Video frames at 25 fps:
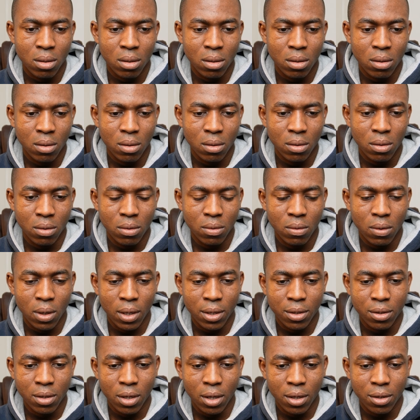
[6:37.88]
no,
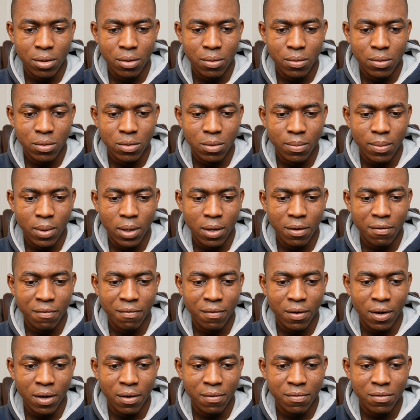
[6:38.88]
I don't want to play
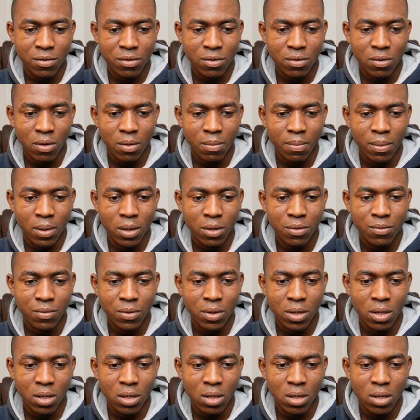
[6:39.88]
f5, so I'll play
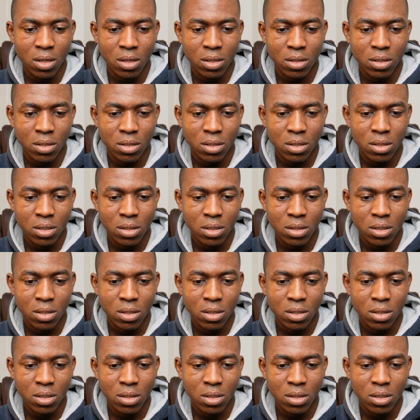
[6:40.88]
rook e8.